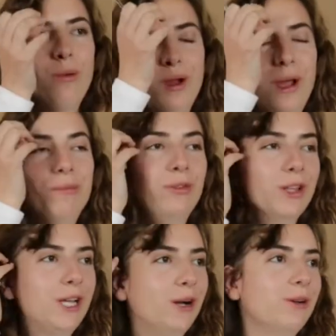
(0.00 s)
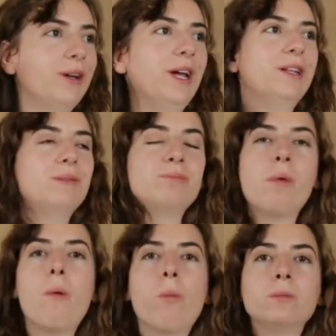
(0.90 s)
I'm really hungry. I didn't,
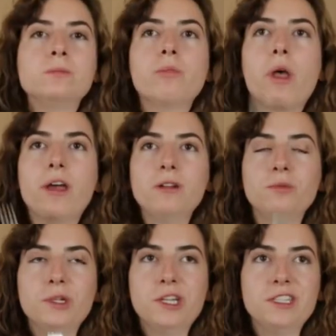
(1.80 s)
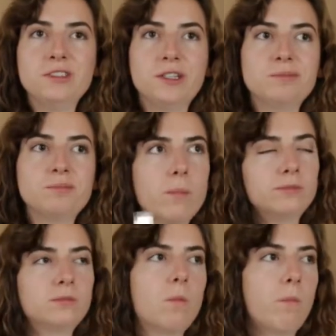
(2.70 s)
I didn't realize that.
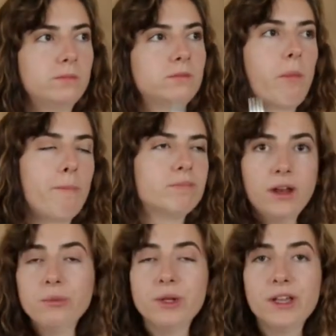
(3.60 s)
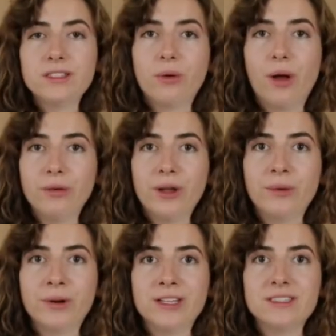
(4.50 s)
I didn't realize how hungry
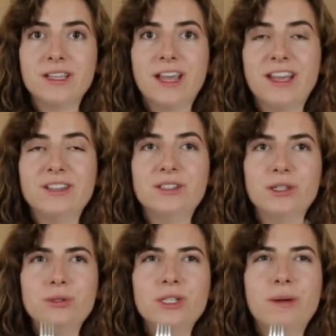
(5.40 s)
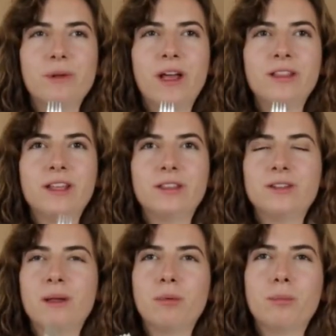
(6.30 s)
I was, and usually I'm not like the
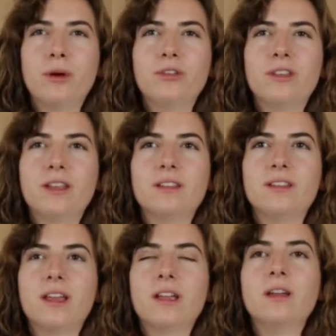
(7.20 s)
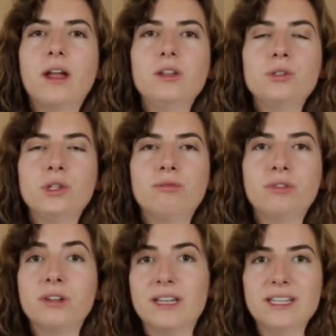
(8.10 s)
type of person that's like that usually
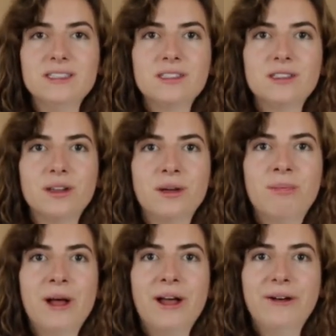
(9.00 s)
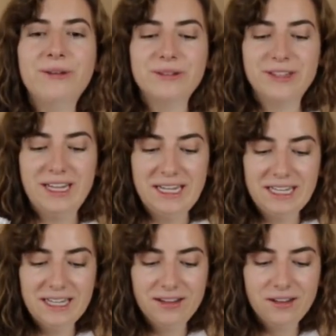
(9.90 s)
forgets about
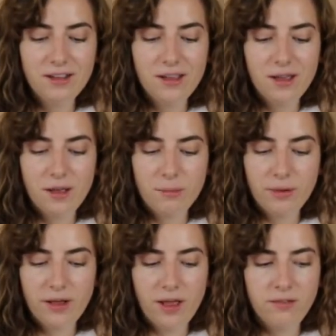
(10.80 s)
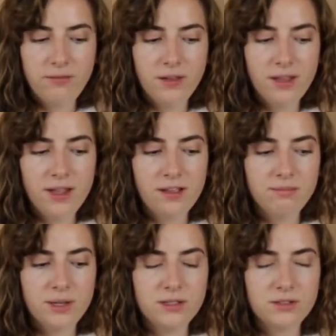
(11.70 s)
eating, but I feel like
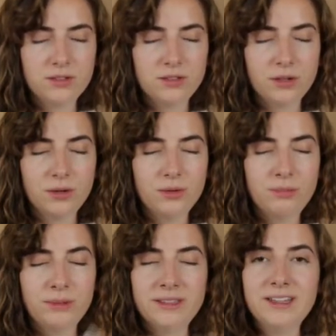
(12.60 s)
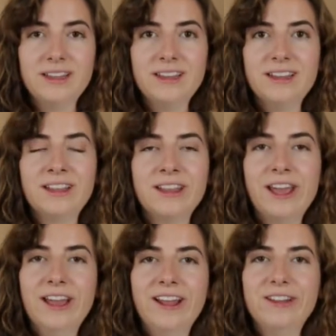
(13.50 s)
I've been so busy
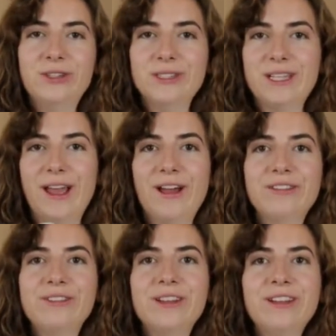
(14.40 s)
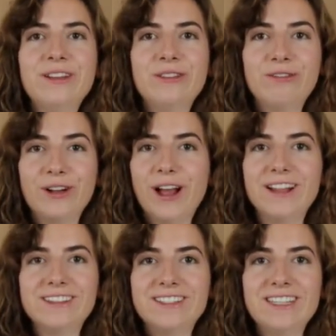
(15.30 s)
that I just have
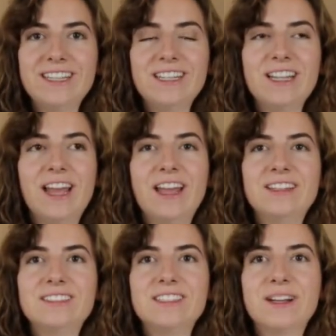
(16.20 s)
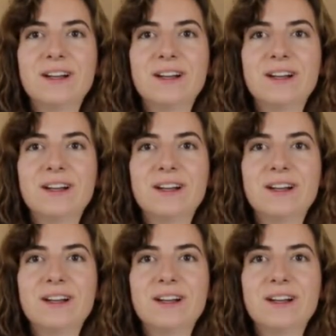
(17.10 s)
forgotten to eat, and